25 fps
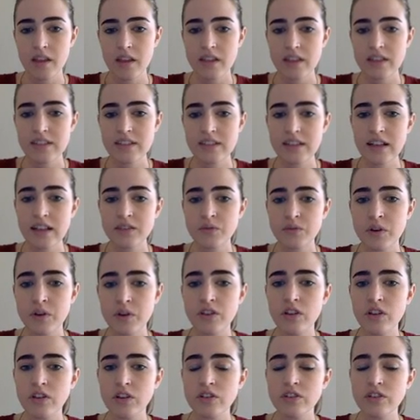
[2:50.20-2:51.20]
This next one
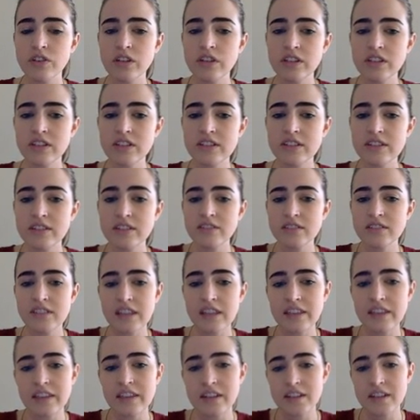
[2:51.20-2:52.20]
along, you can still
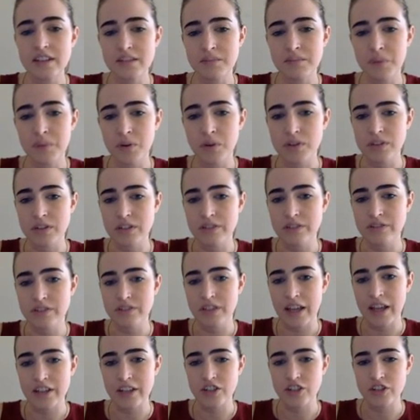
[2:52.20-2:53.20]
see that it's a positive
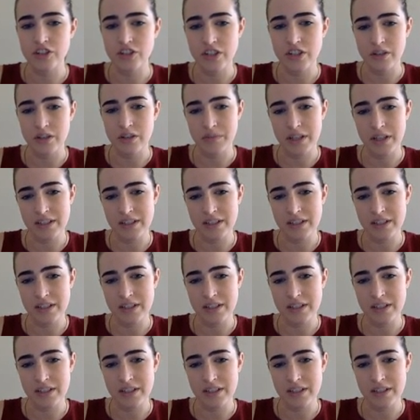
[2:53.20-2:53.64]
relationship.